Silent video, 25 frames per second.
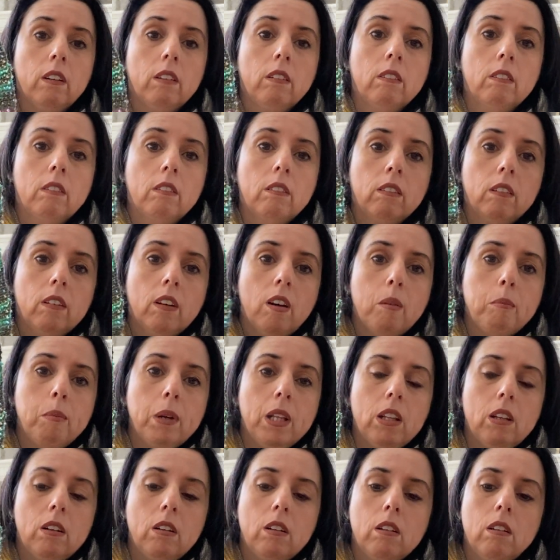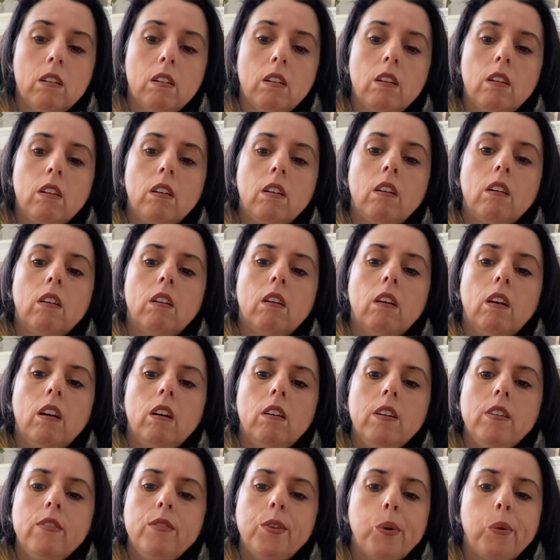I got my little, I
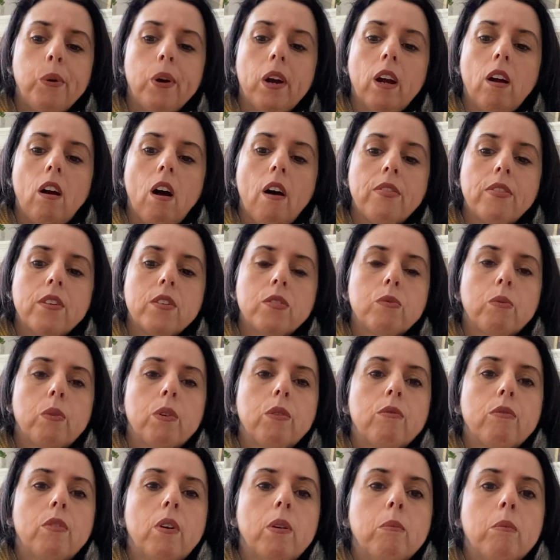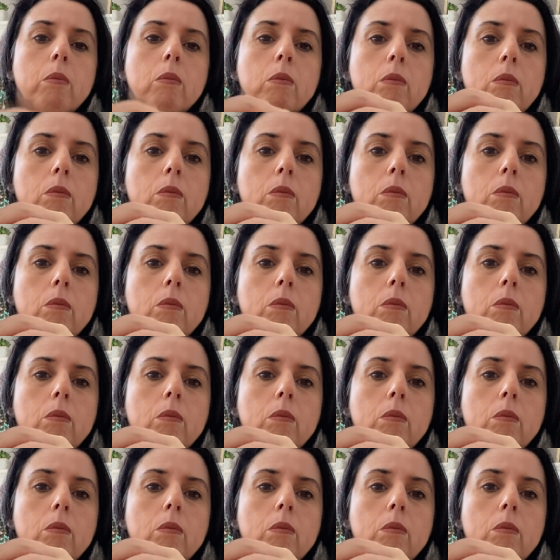don't even know where I got this one from.